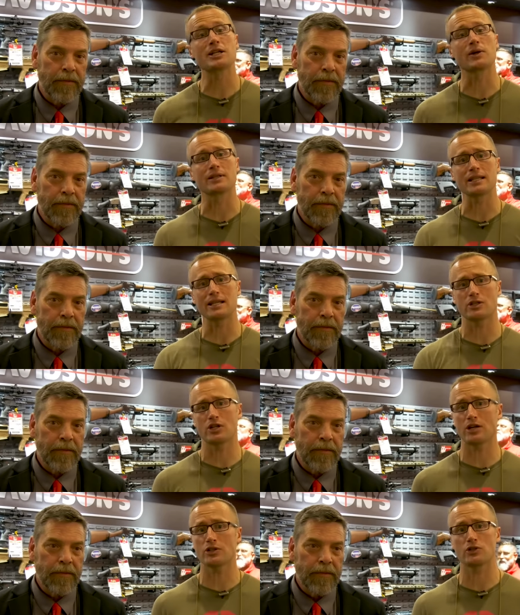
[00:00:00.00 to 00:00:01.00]
Speaker 1: here at the
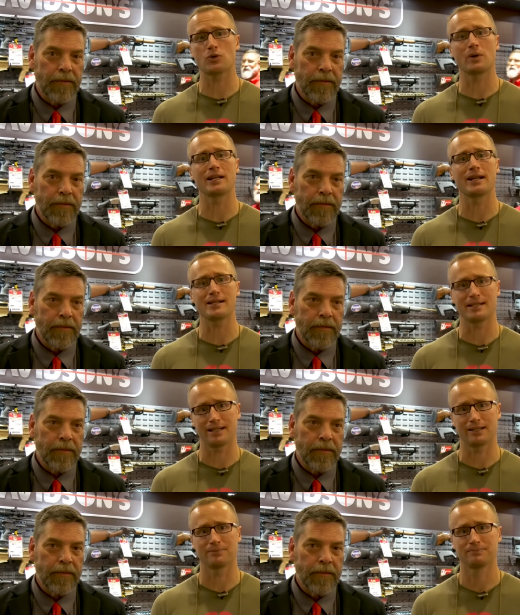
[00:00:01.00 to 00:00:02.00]
SHOT Show
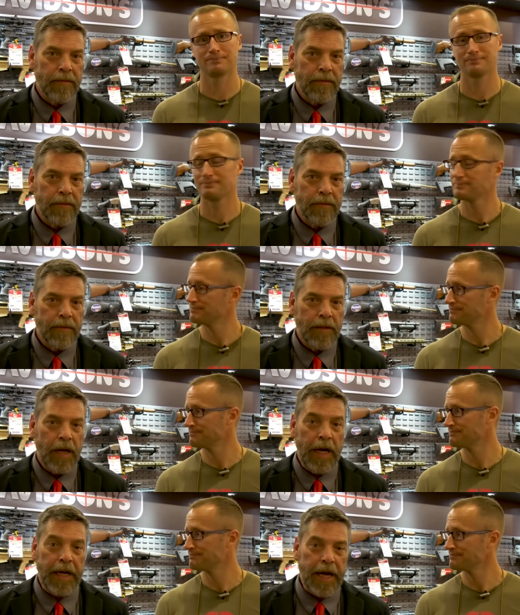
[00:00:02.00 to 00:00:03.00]
2019.
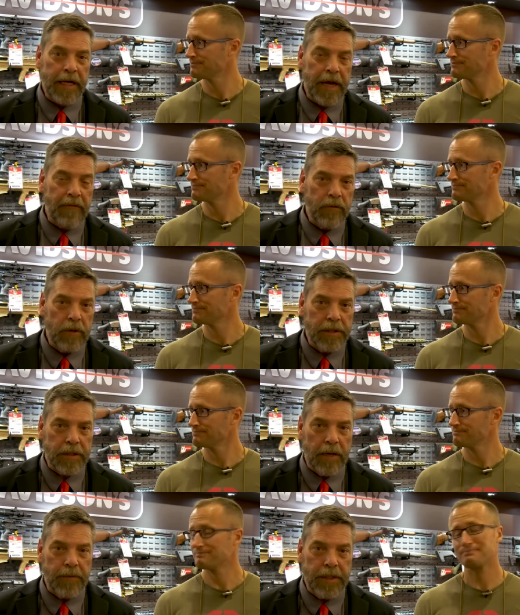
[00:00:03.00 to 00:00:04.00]
Speaker 2: Hi gang, Kevin
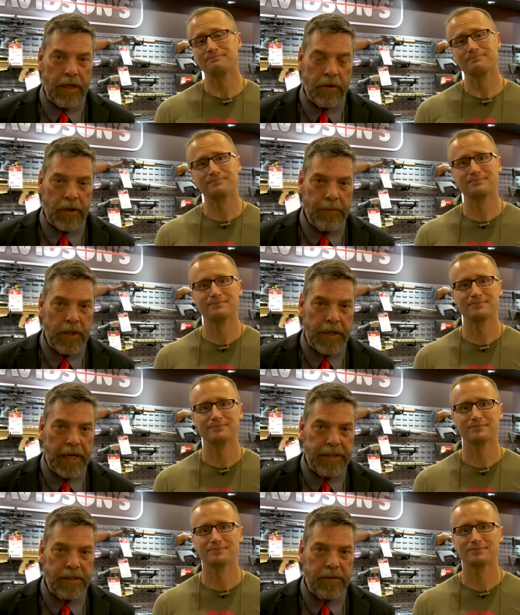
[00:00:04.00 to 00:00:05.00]
Wilson. I'm the dealer
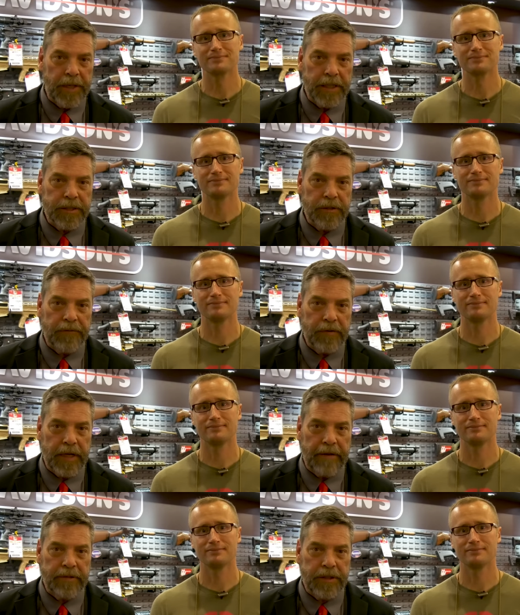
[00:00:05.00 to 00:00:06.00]
communications manager for
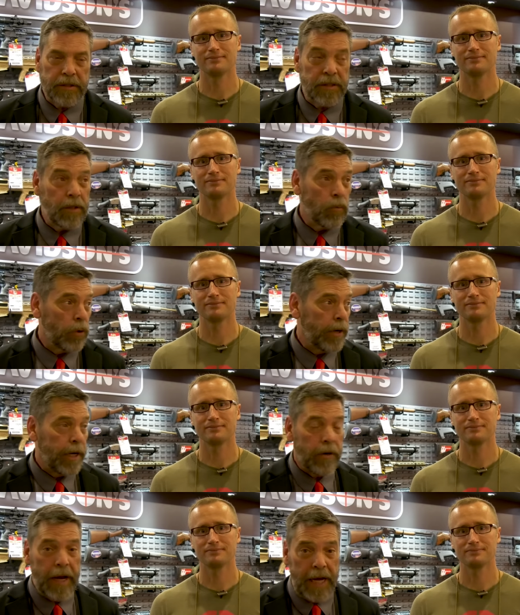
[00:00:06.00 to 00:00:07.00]
Davidson's and we're
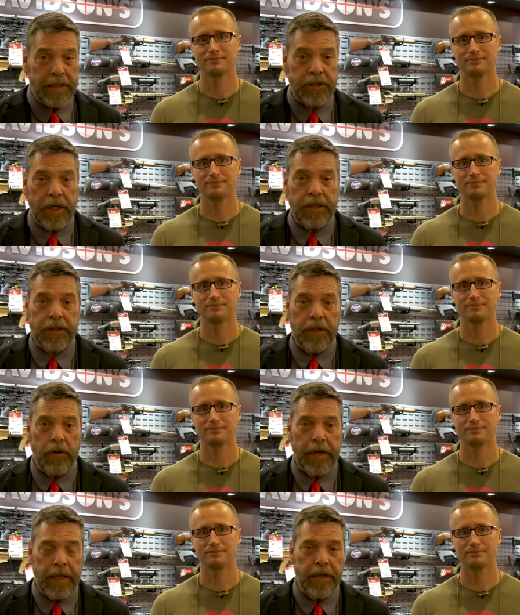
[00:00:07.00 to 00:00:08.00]
here at SHOT
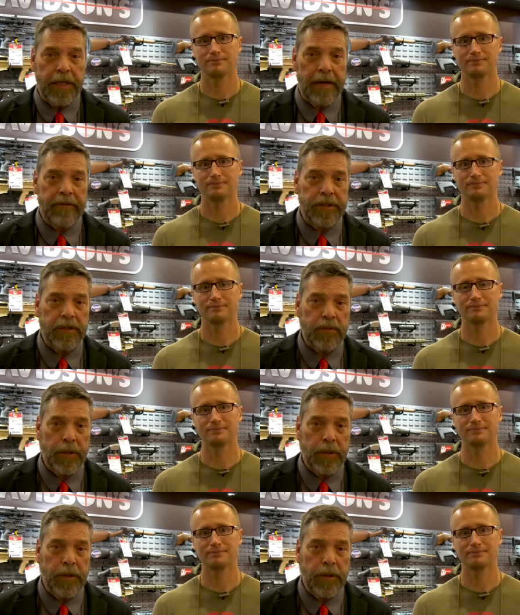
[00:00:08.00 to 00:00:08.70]
Show in the Davidson's